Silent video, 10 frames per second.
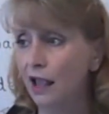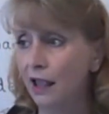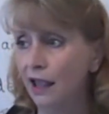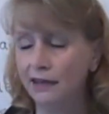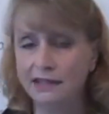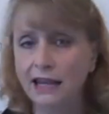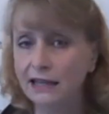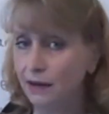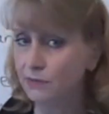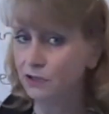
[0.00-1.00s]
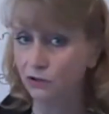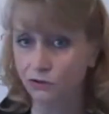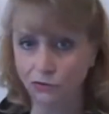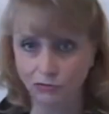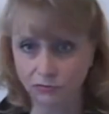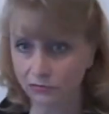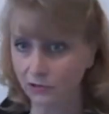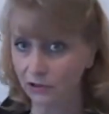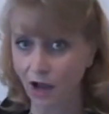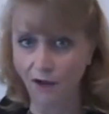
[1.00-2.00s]
and take it up to
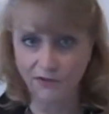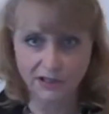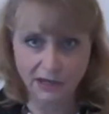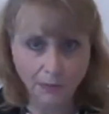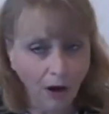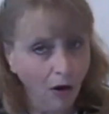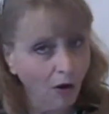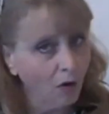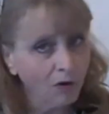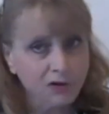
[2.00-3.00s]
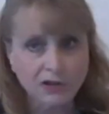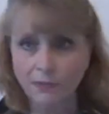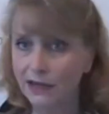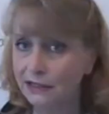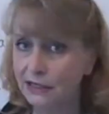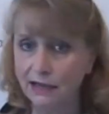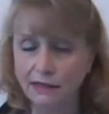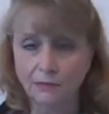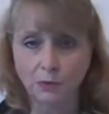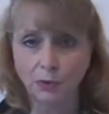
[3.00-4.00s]
Office Depot or something to
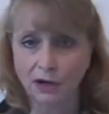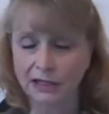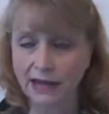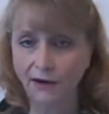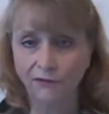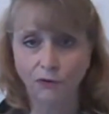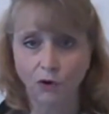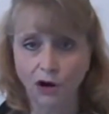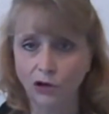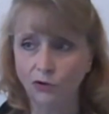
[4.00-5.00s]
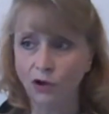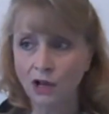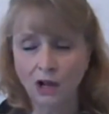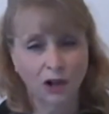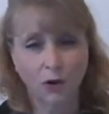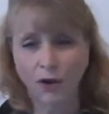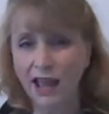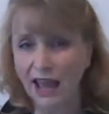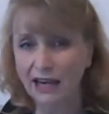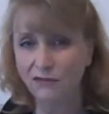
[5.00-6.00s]
get them to print it out for you. Go
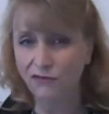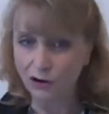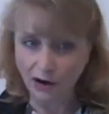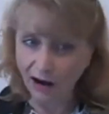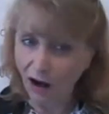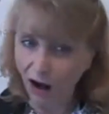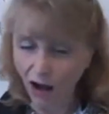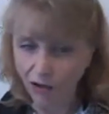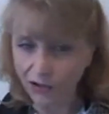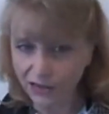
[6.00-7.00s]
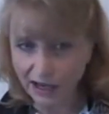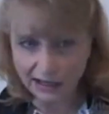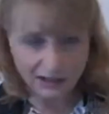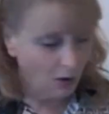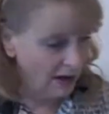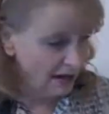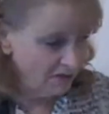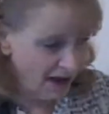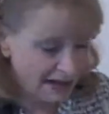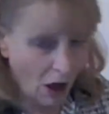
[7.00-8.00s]
ahead and figure out all the things. Go ahead
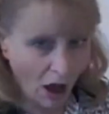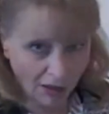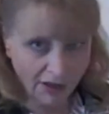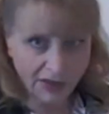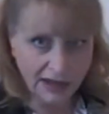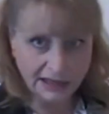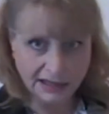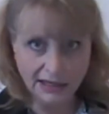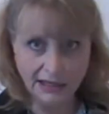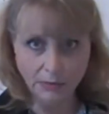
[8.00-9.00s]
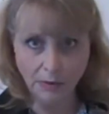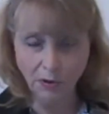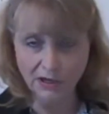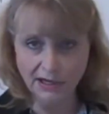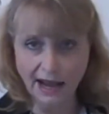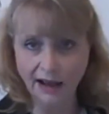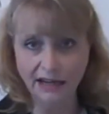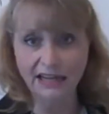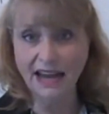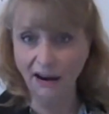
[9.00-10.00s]
and find all the things that need to be printed
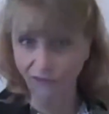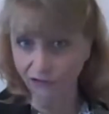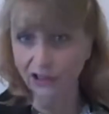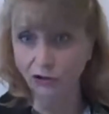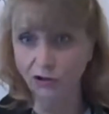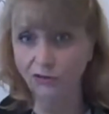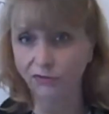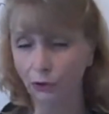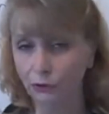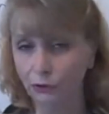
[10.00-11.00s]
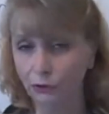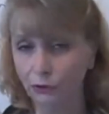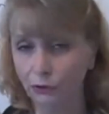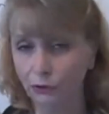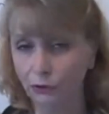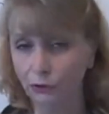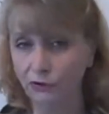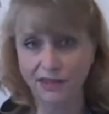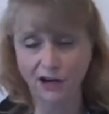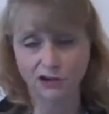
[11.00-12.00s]
out in every unit folder that I have in
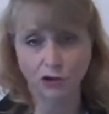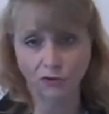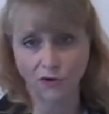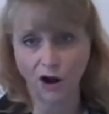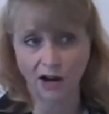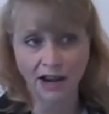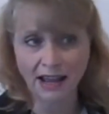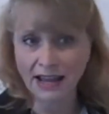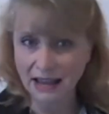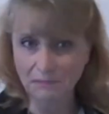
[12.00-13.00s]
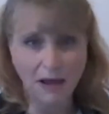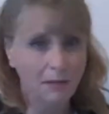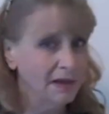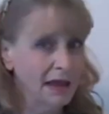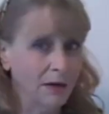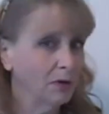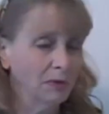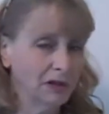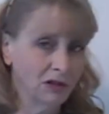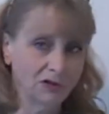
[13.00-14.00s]
there so far, and maybe that will
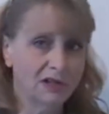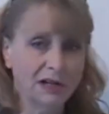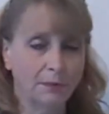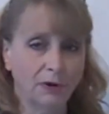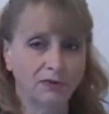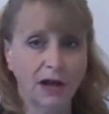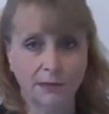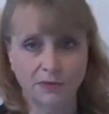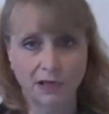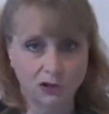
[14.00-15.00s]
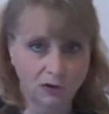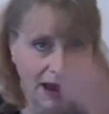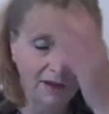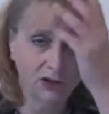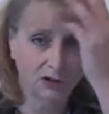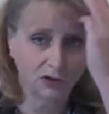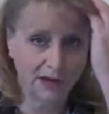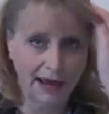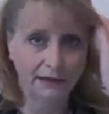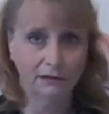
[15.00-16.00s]
reduce the number of times that you have to do
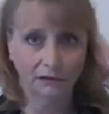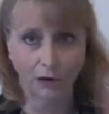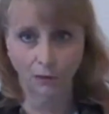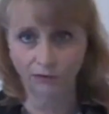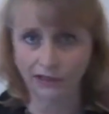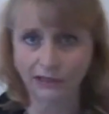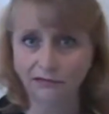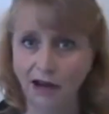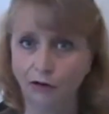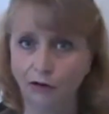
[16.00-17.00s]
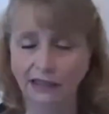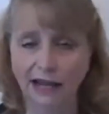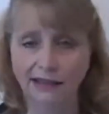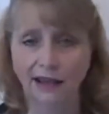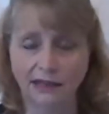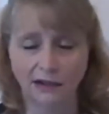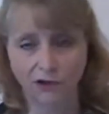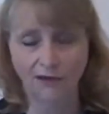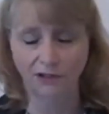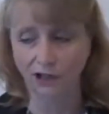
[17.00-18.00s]
that, hopefully. I don't really like the idea of you
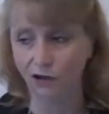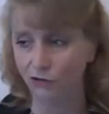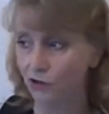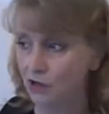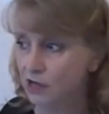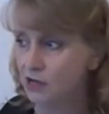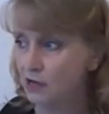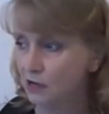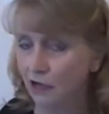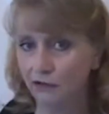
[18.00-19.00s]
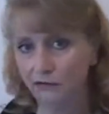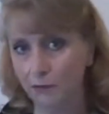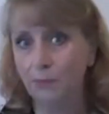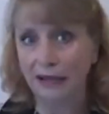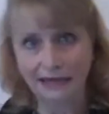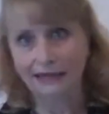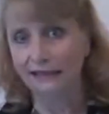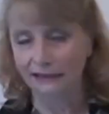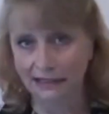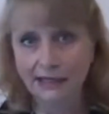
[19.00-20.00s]
having to go
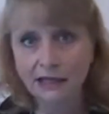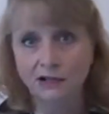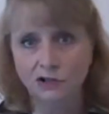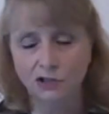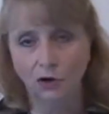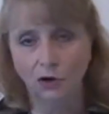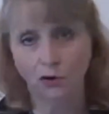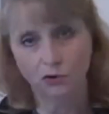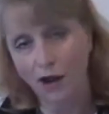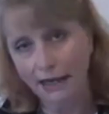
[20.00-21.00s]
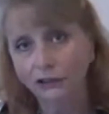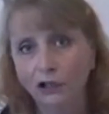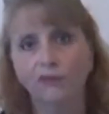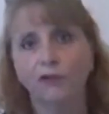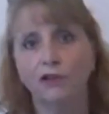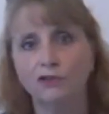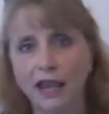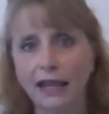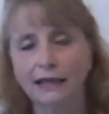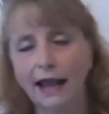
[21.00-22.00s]
repeatedly. So try to look for those
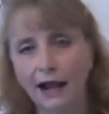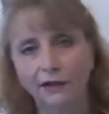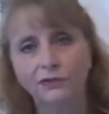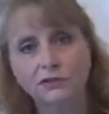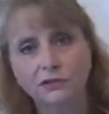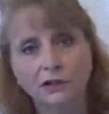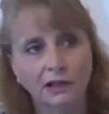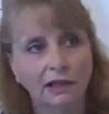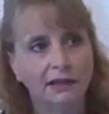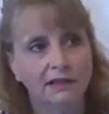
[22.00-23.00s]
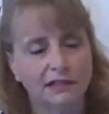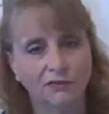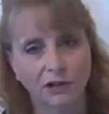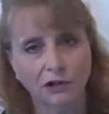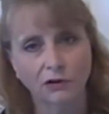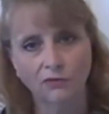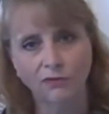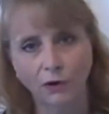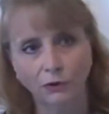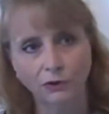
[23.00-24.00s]
handouts in the different
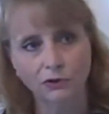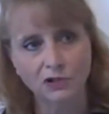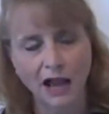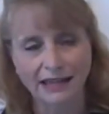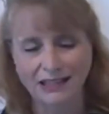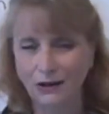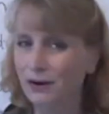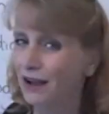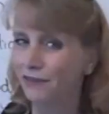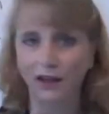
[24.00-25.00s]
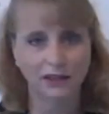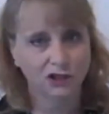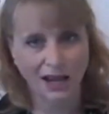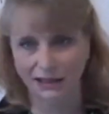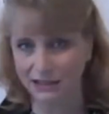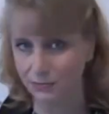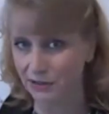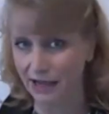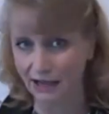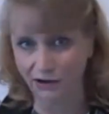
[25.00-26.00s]
unit folders. I don't have all the checklist
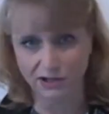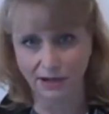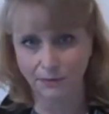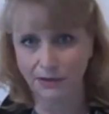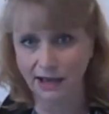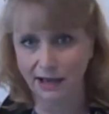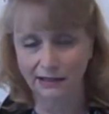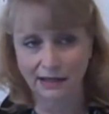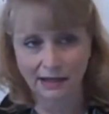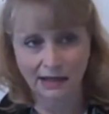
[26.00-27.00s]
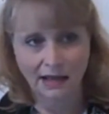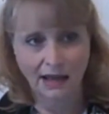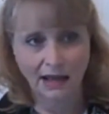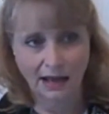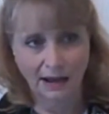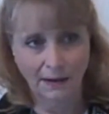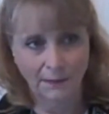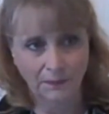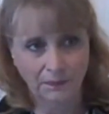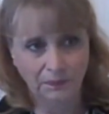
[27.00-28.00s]
planners up yet.
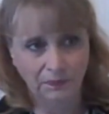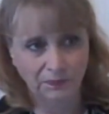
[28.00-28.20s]
Um,